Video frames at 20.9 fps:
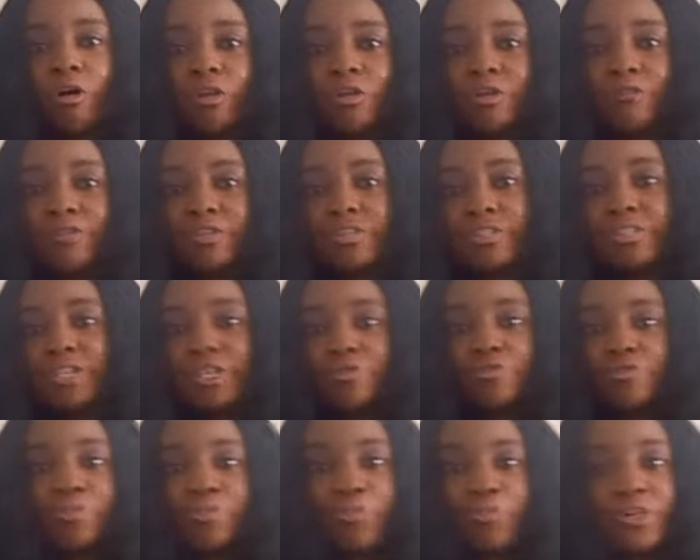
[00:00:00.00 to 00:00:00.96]
all of these
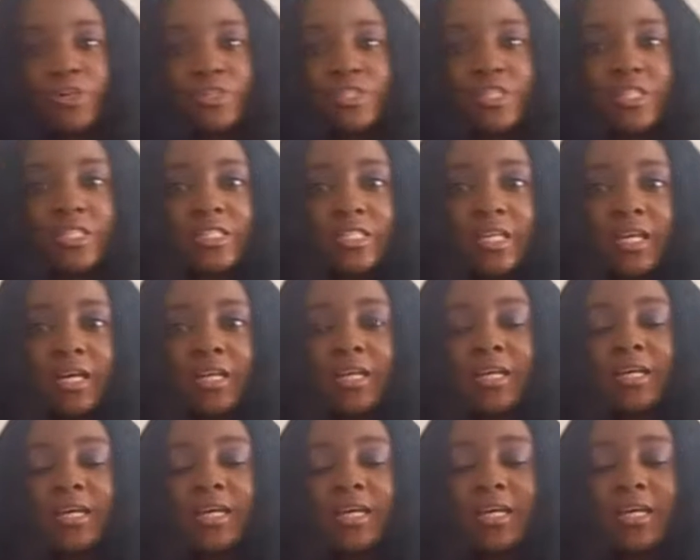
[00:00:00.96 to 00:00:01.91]
things
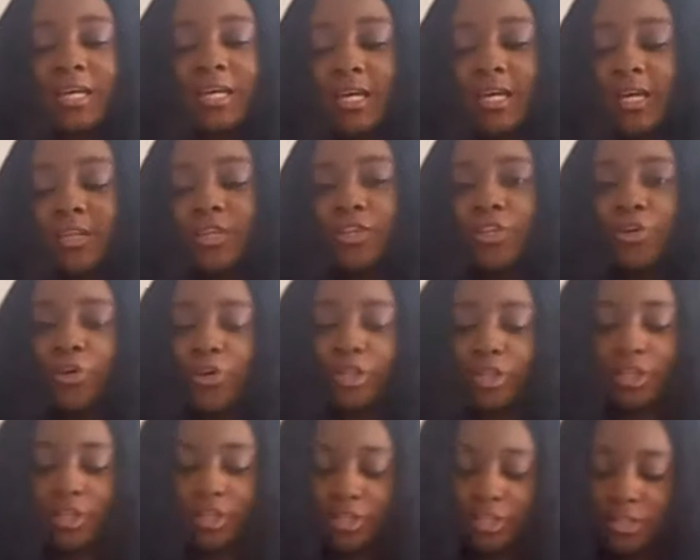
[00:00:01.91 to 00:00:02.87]
represented in your
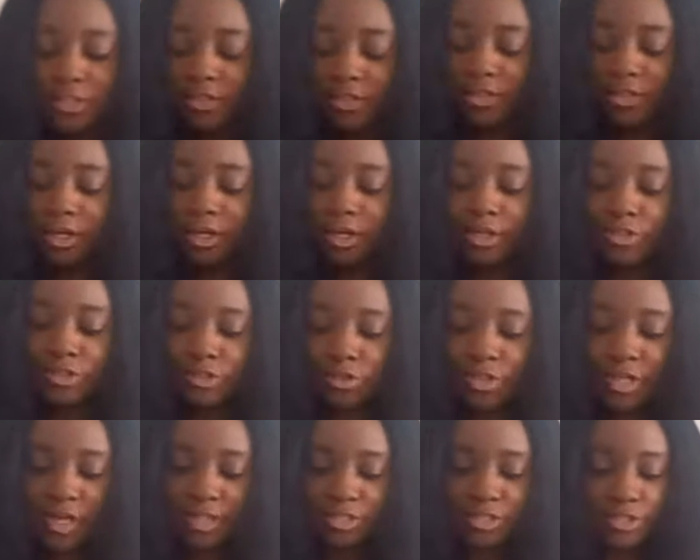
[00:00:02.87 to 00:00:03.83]
lesson. So
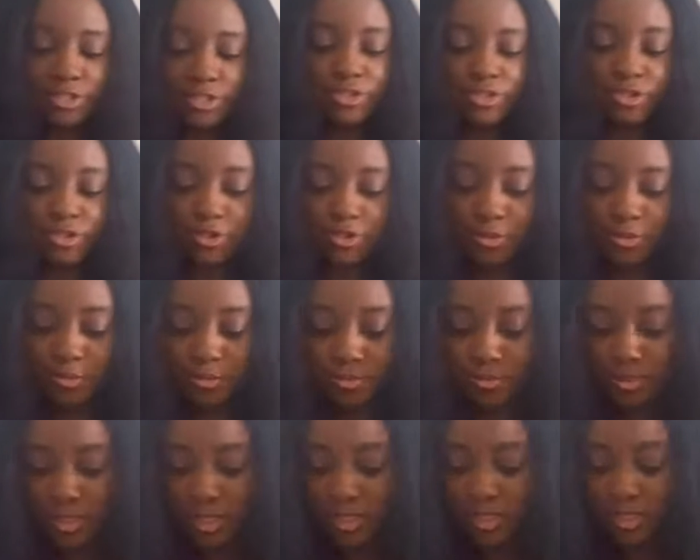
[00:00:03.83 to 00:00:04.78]
let's
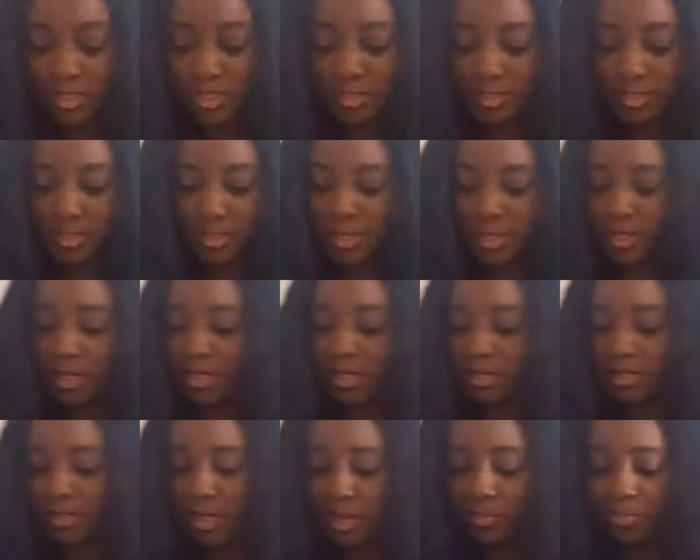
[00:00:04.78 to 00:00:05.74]
take an
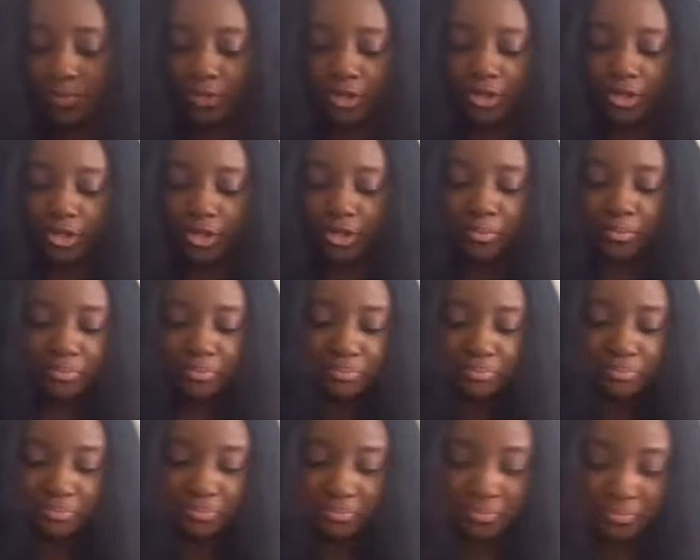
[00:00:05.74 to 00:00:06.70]
example here
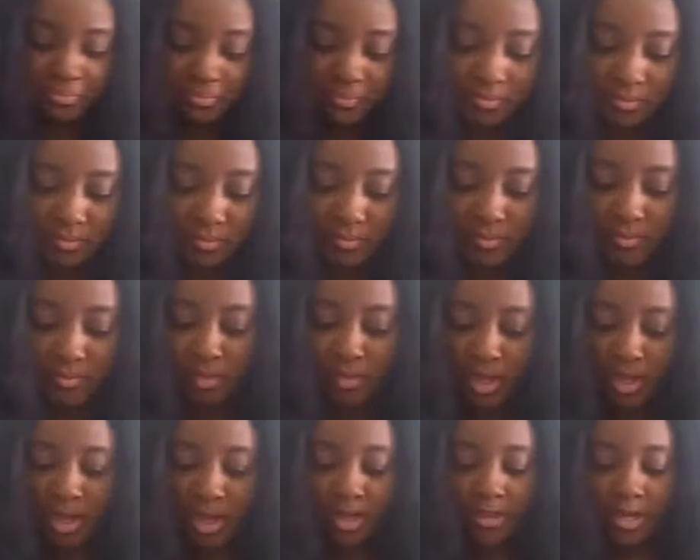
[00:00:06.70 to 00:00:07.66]

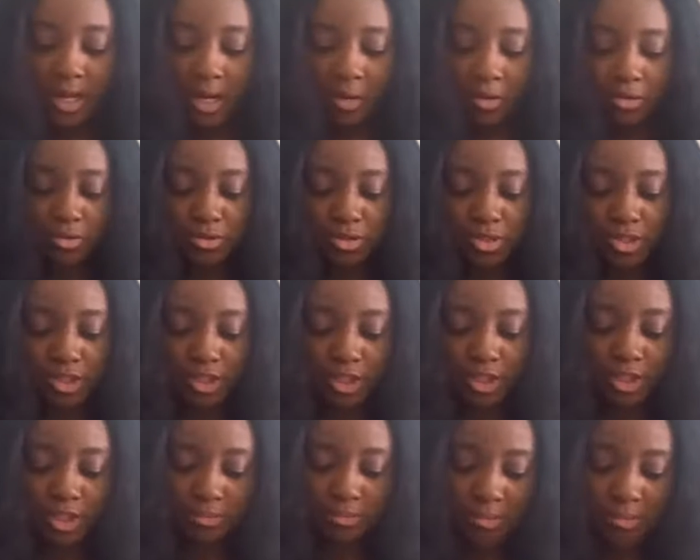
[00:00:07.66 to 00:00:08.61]
that I want to
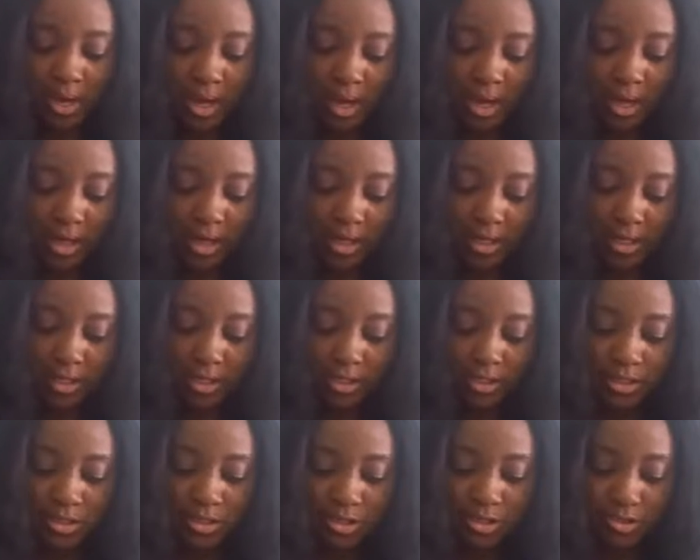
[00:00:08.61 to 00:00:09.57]
teach my
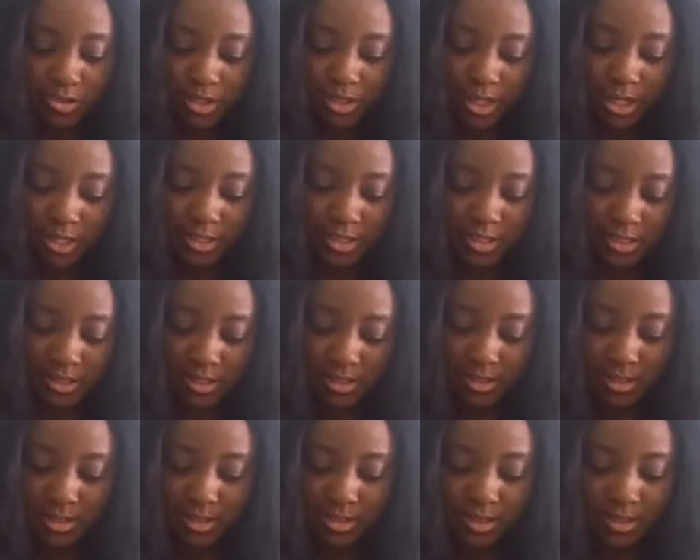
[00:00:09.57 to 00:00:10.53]
student
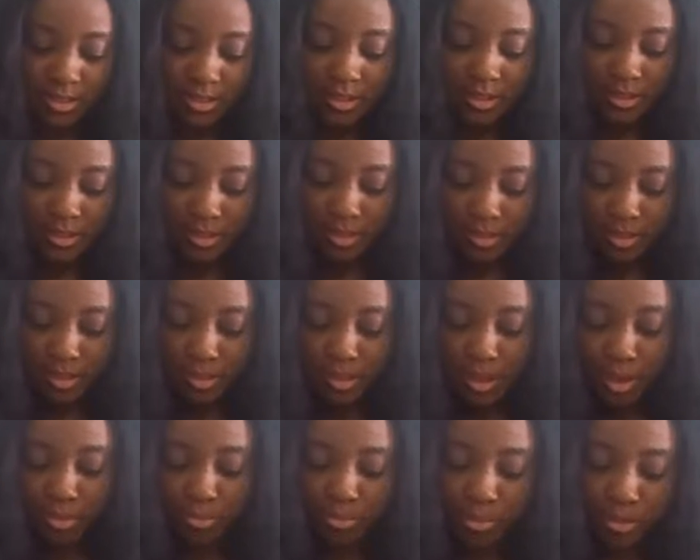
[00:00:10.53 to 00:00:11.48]
the
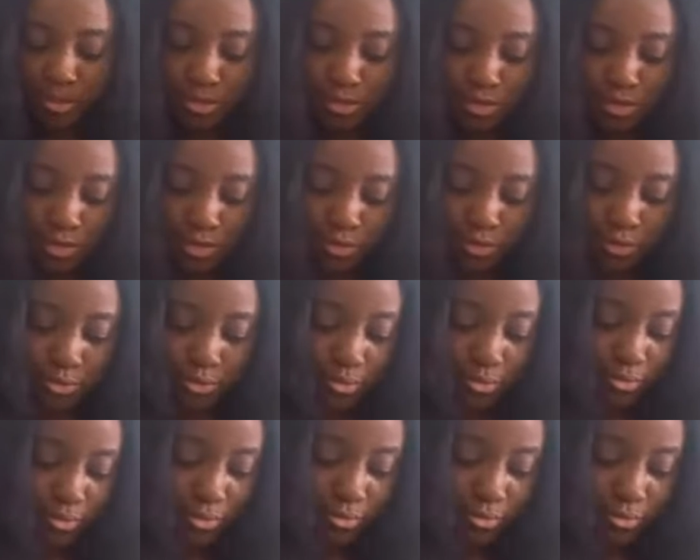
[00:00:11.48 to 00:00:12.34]
number 2.